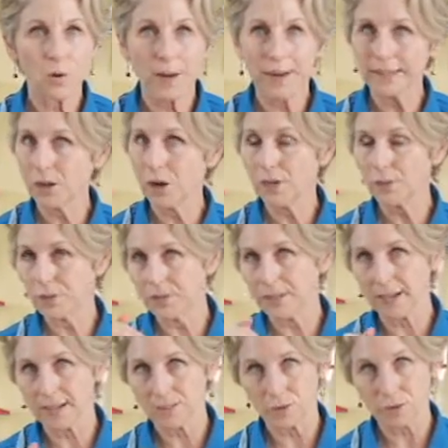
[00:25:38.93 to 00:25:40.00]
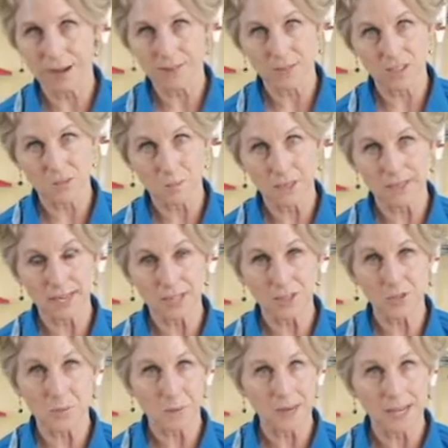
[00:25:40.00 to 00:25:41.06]
and gone are the days that you have to spend extra
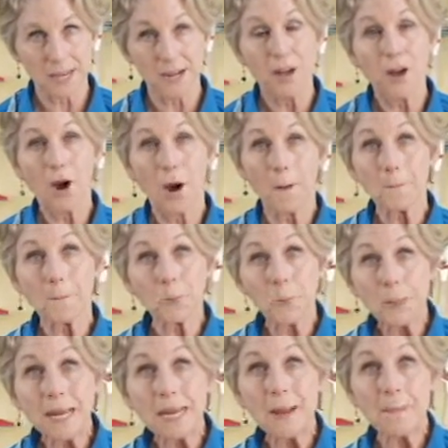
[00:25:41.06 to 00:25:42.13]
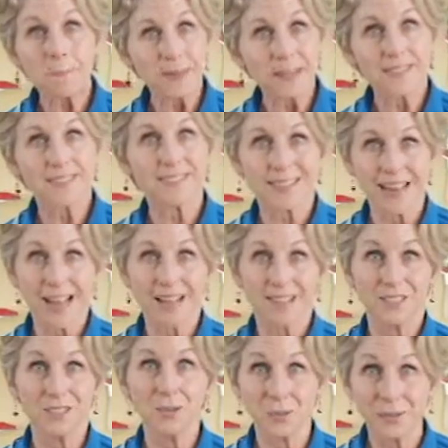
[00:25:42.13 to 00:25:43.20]
money on pre-mixed salad
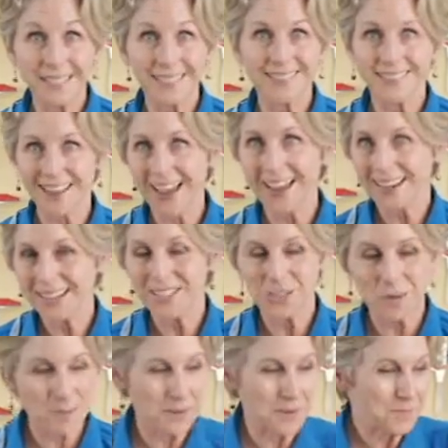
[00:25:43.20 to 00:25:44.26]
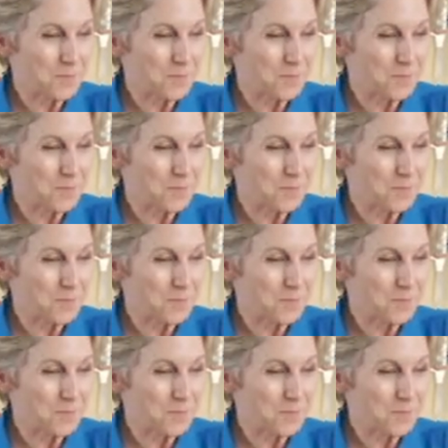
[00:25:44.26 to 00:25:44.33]
greens at H-E-B.